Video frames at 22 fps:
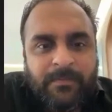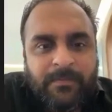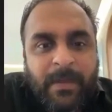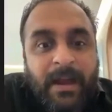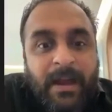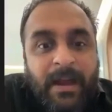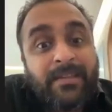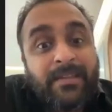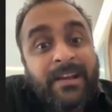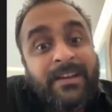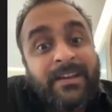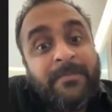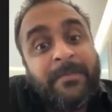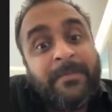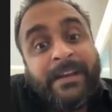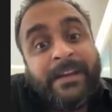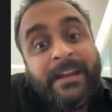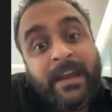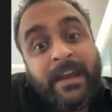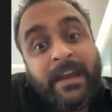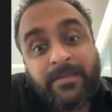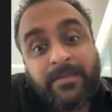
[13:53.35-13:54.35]
Pakistani
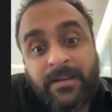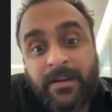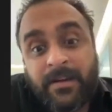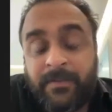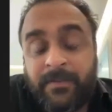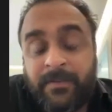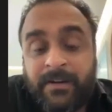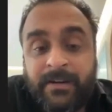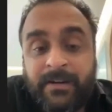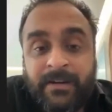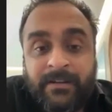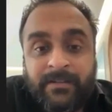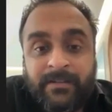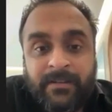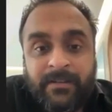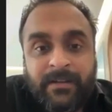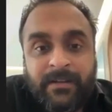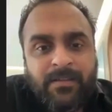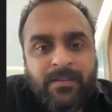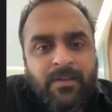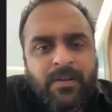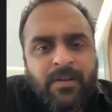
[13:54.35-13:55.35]
media has covered it.
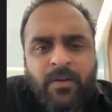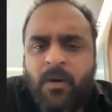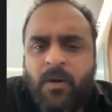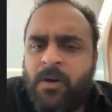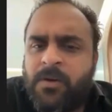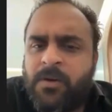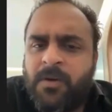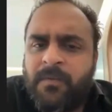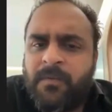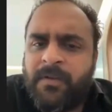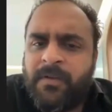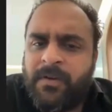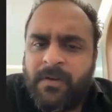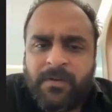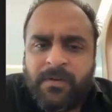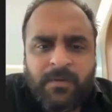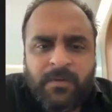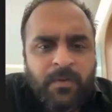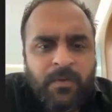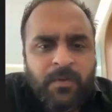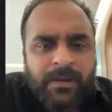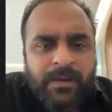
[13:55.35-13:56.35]
It's all over
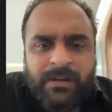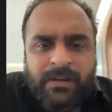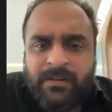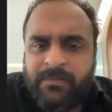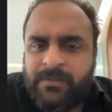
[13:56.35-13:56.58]
on Google.